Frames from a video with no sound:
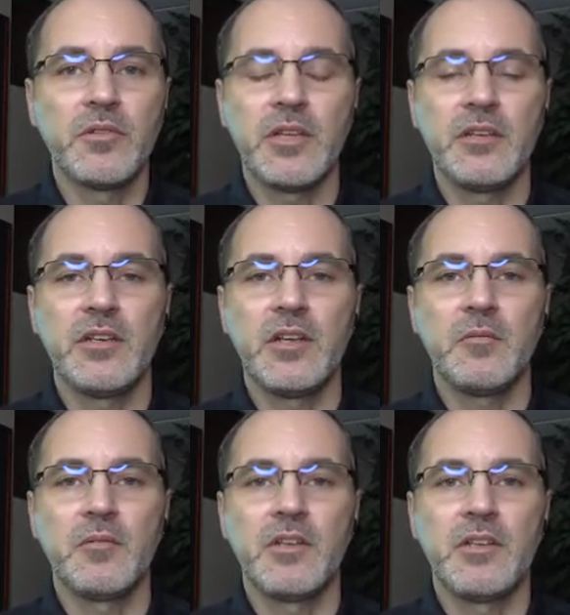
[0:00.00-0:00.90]

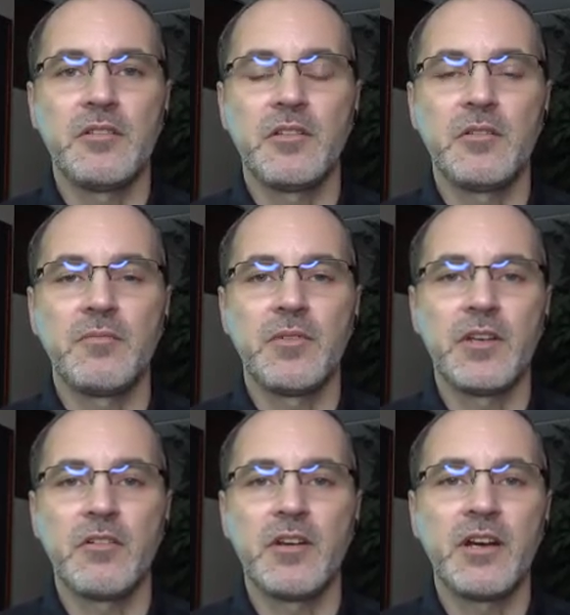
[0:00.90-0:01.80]
and easy to
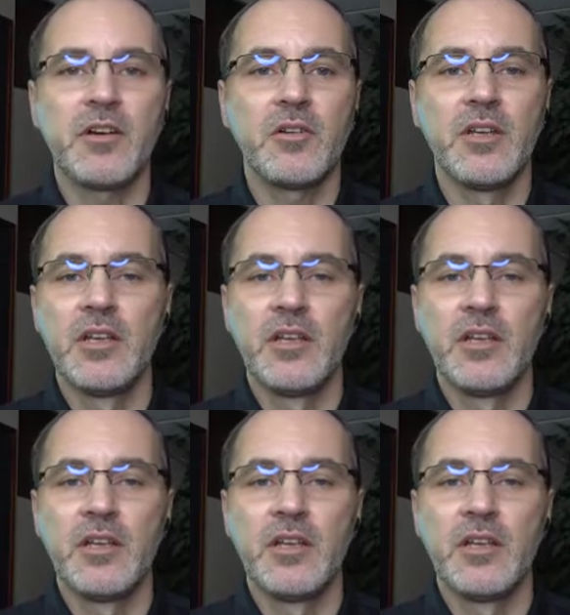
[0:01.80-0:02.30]
figure out.